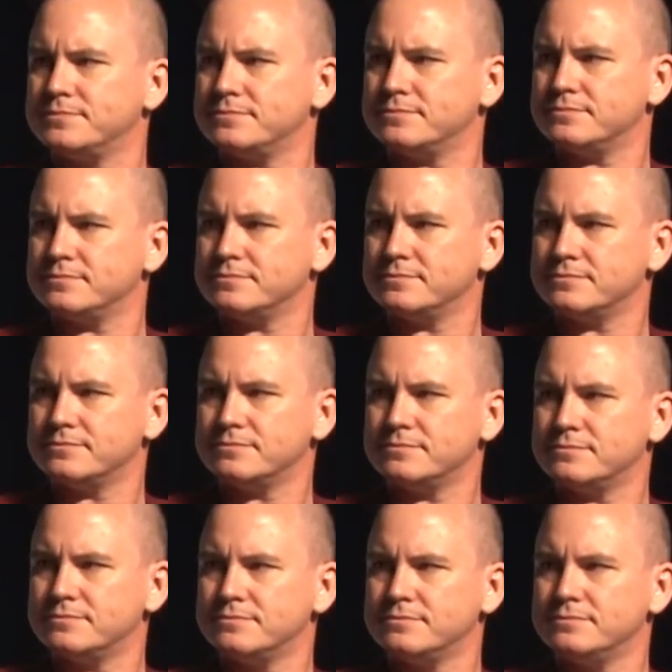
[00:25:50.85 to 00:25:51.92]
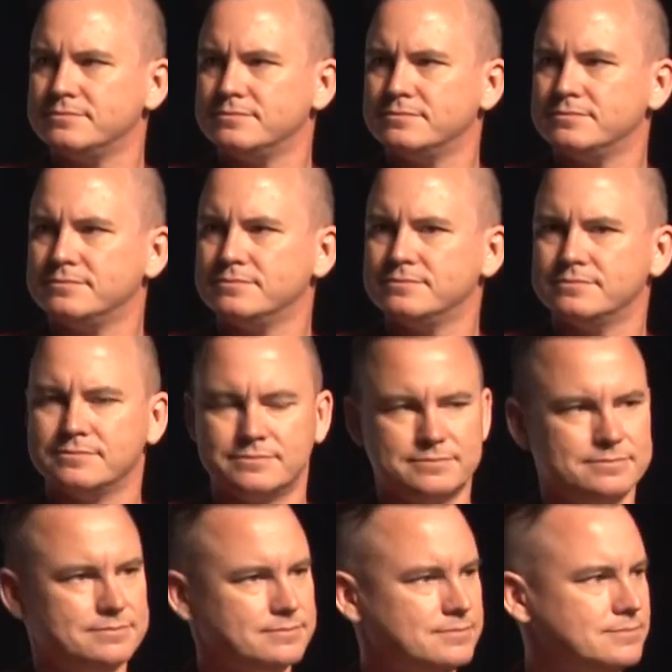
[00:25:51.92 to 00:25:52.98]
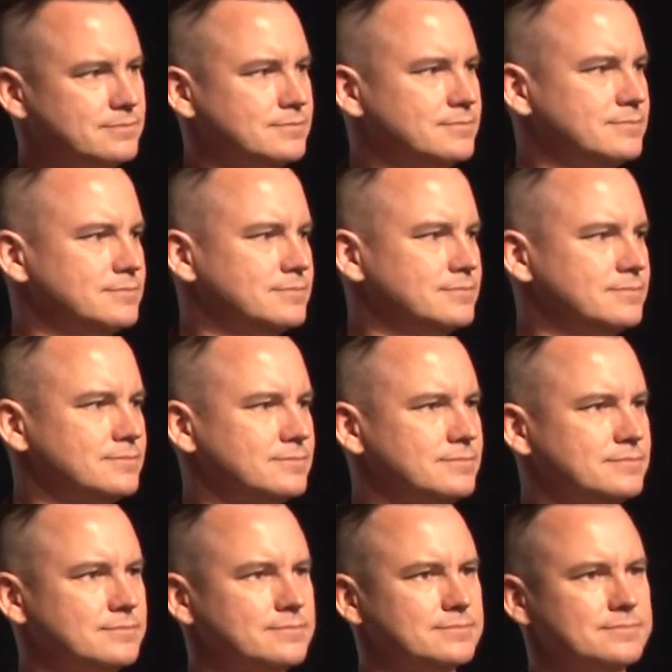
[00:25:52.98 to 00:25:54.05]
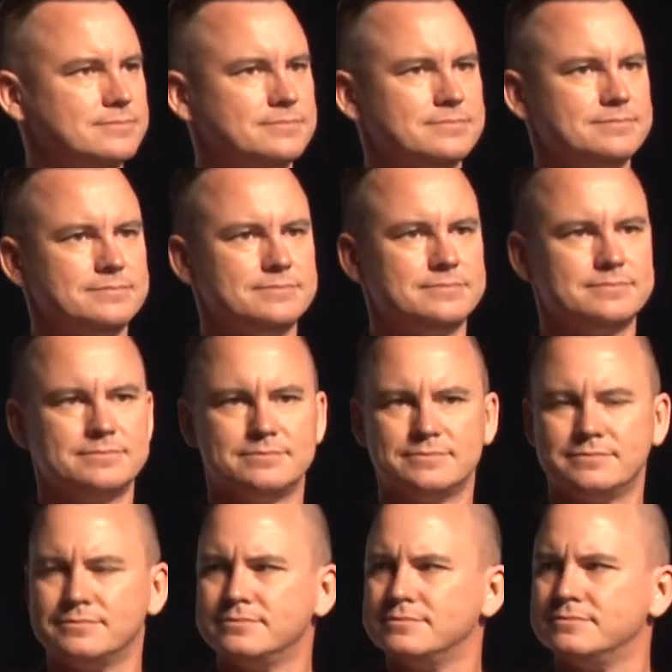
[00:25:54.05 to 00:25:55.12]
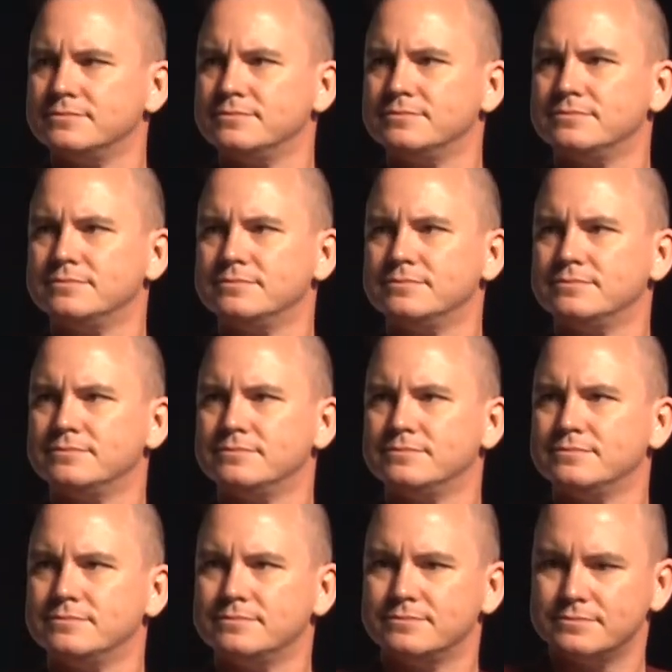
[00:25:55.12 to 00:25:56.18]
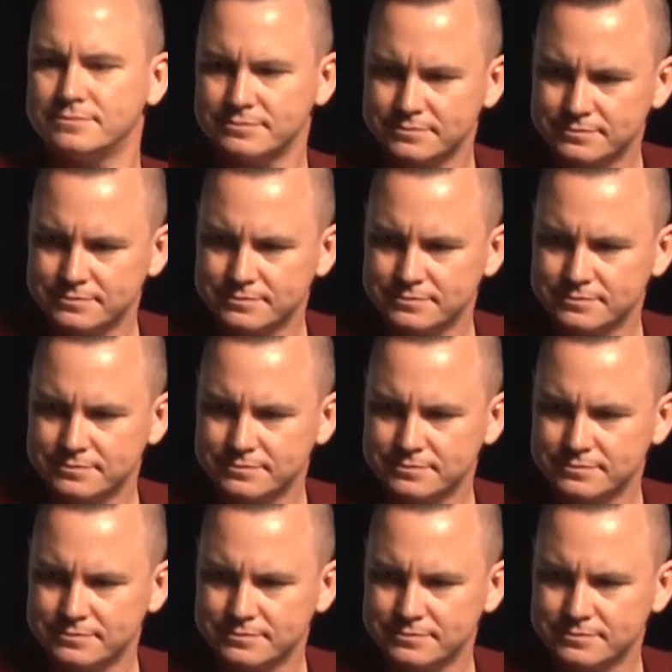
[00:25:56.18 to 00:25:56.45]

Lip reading: (not speaking)